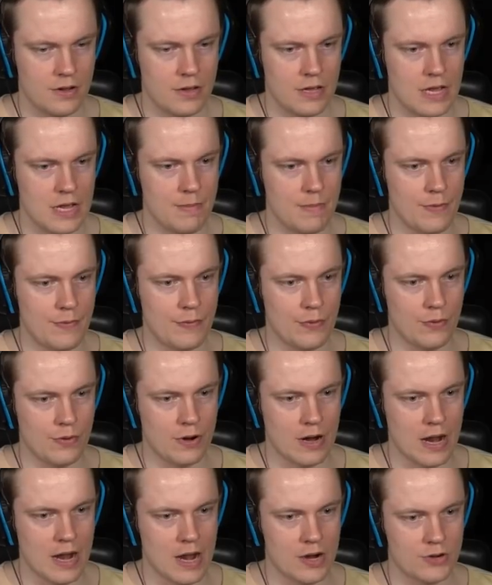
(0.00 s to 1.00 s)
In
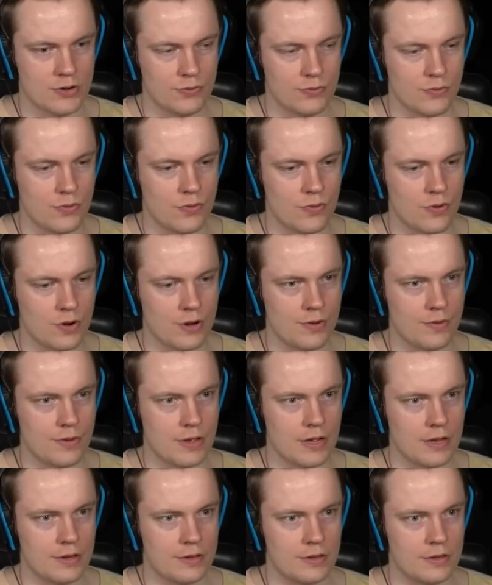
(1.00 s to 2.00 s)
before actual Goryo
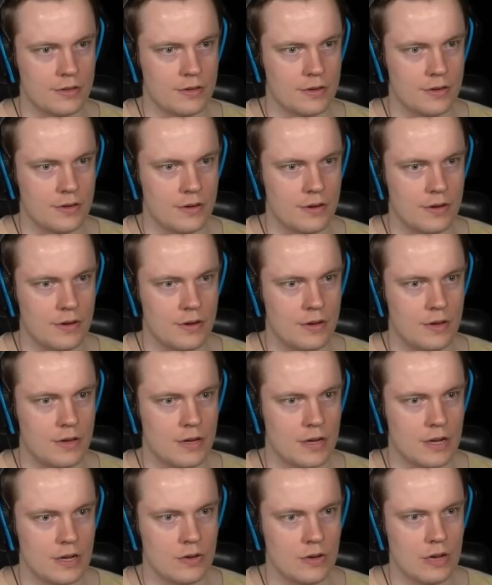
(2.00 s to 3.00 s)
dots.
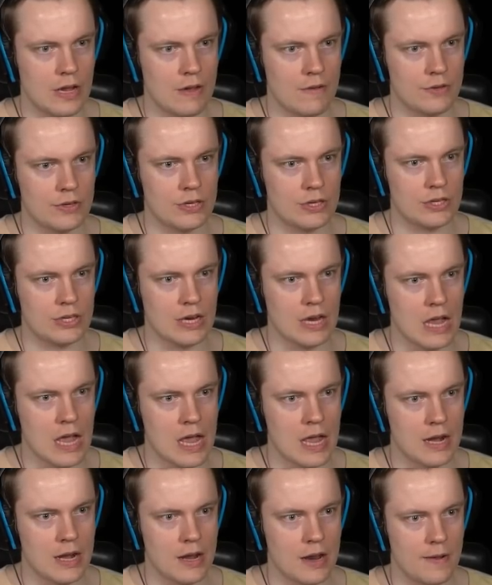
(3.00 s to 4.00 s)
You give us a
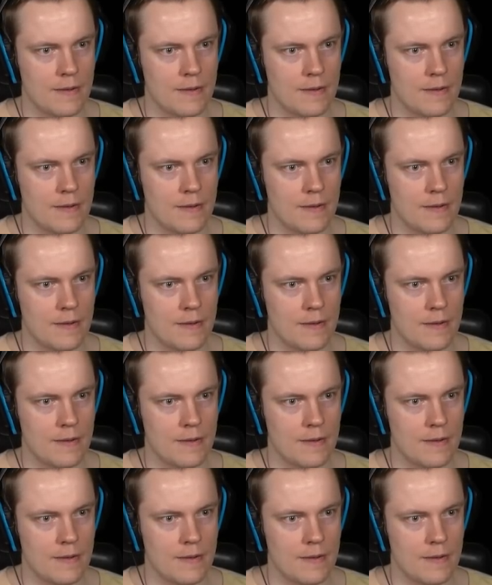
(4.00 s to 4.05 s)
sign.